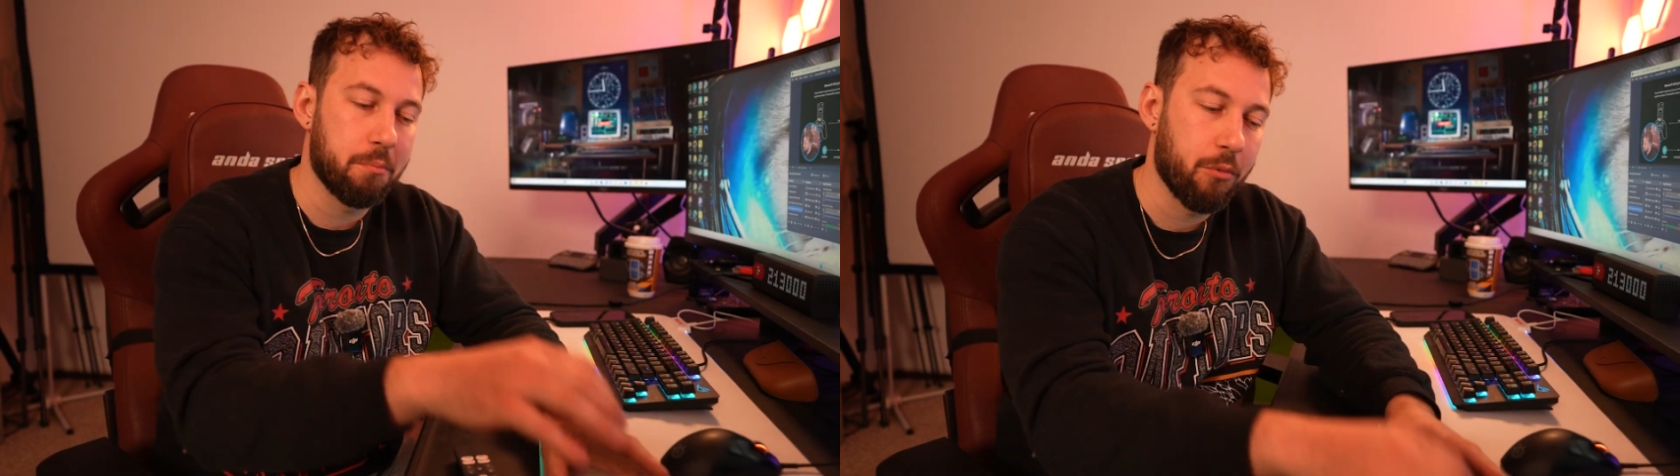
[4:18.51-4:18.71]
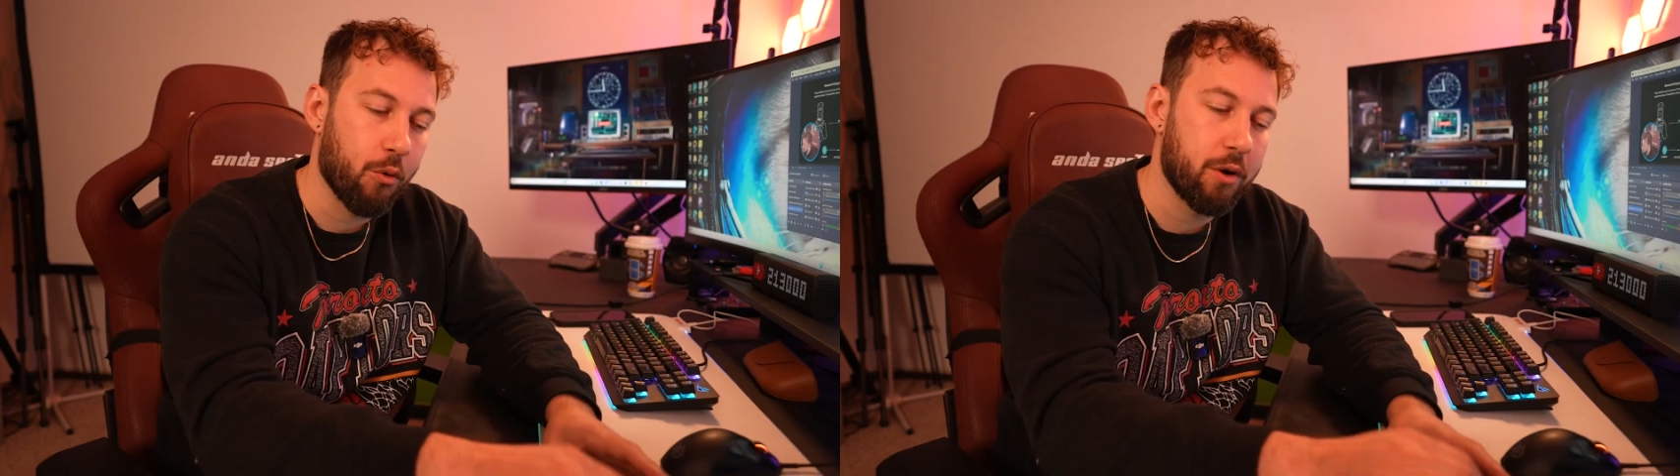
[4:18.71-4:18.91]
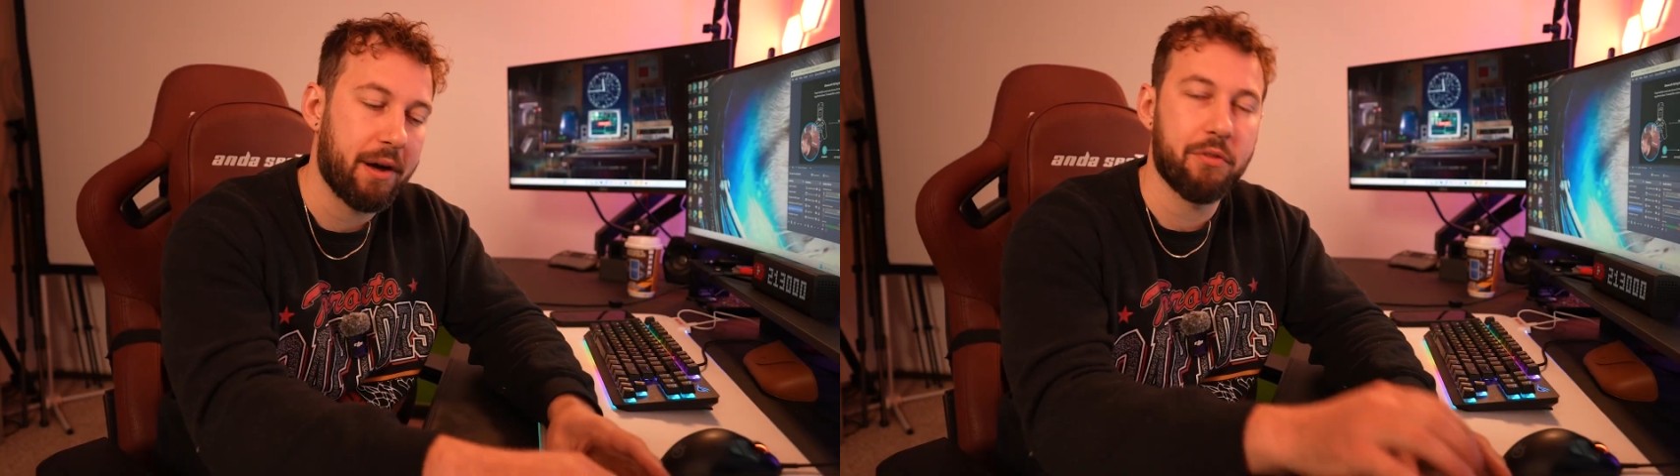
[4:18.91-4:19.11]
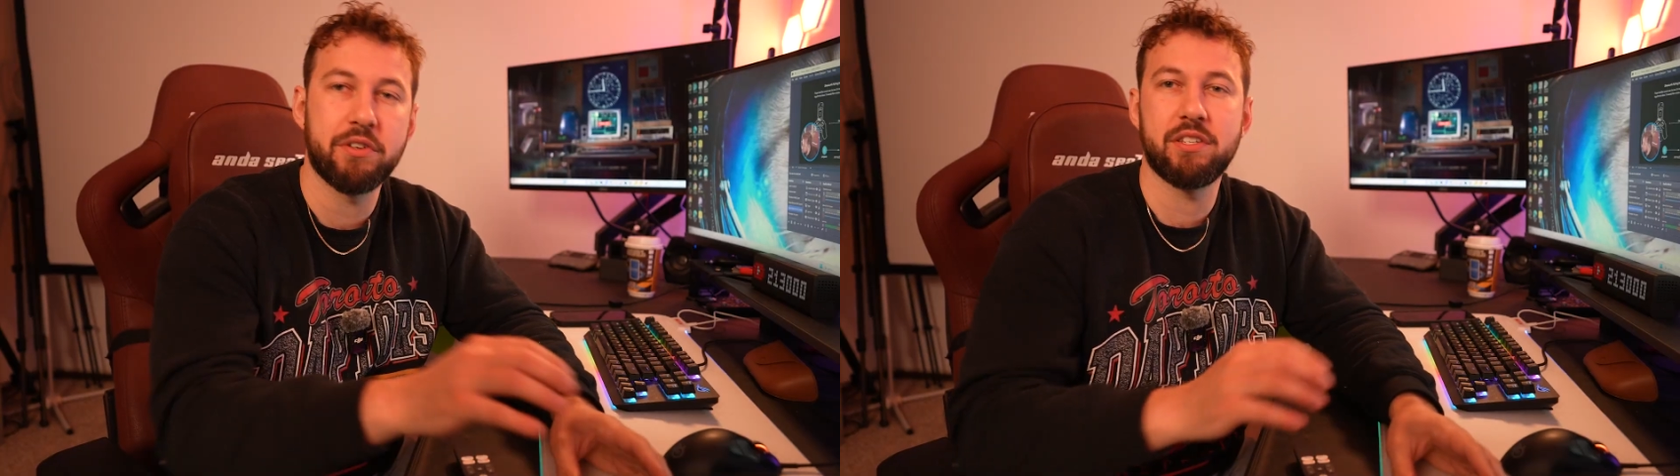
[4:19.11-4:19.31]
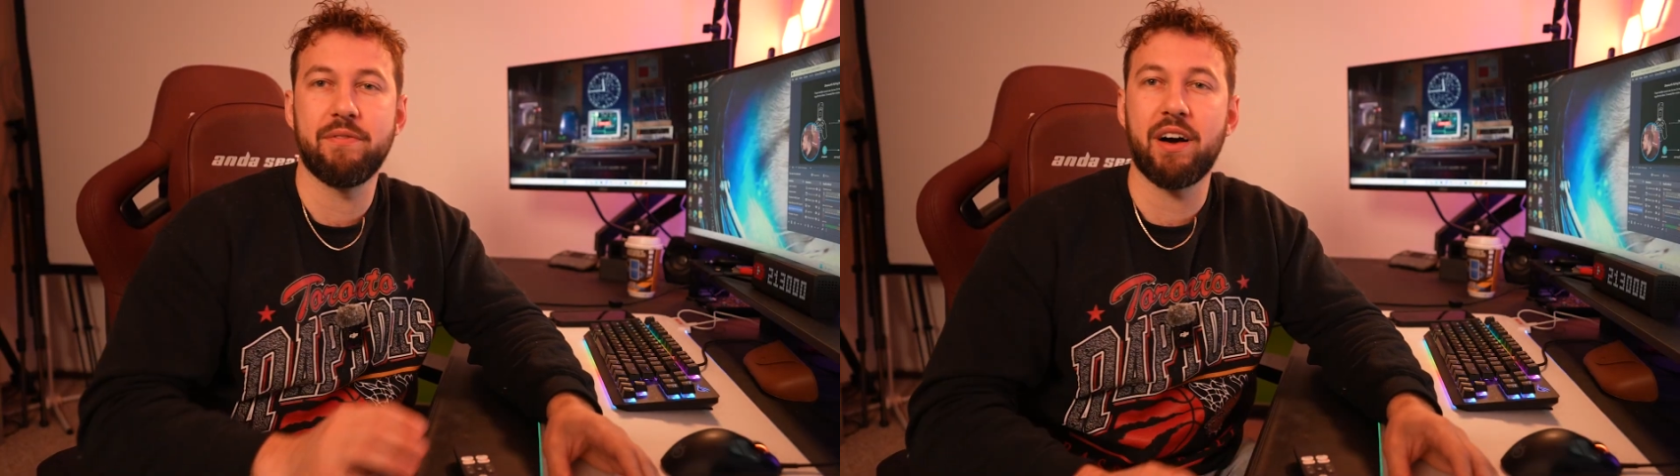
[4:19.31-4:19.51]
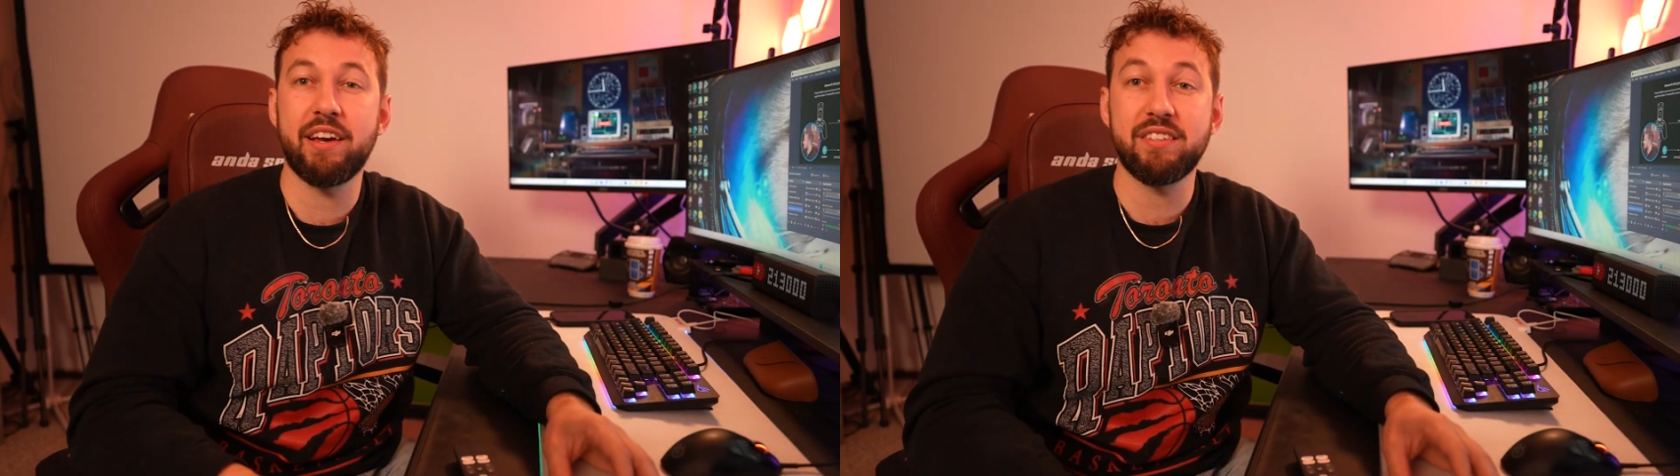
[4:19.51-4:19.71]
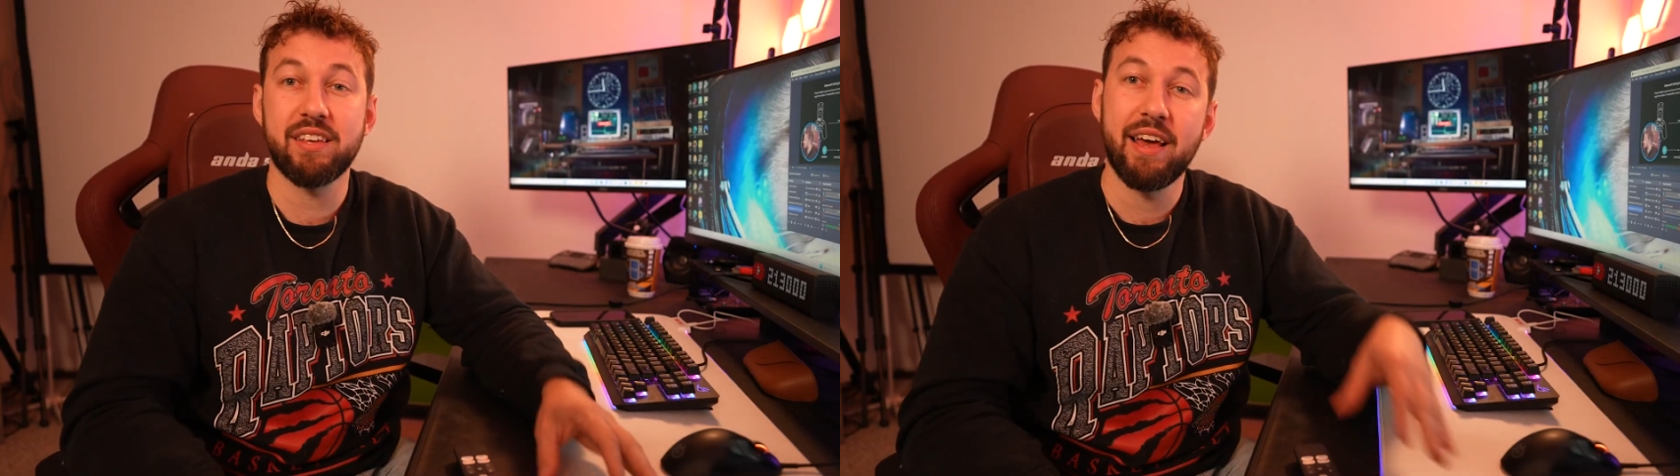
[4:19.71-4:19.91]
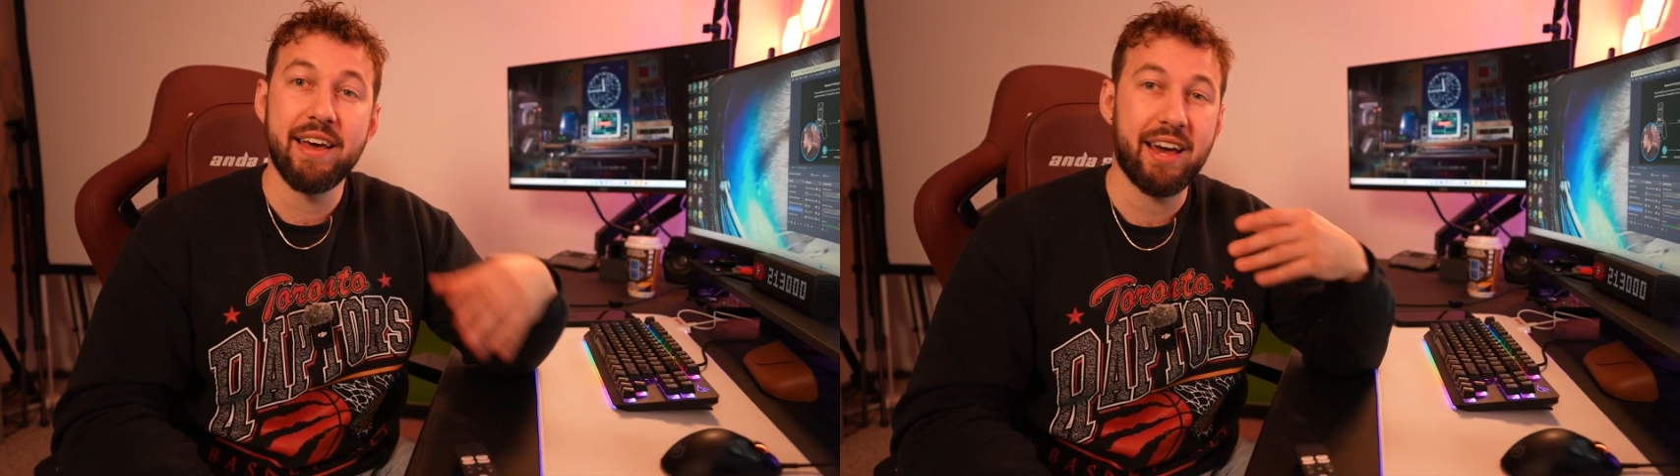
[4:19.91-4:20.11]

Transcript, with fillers: more about this device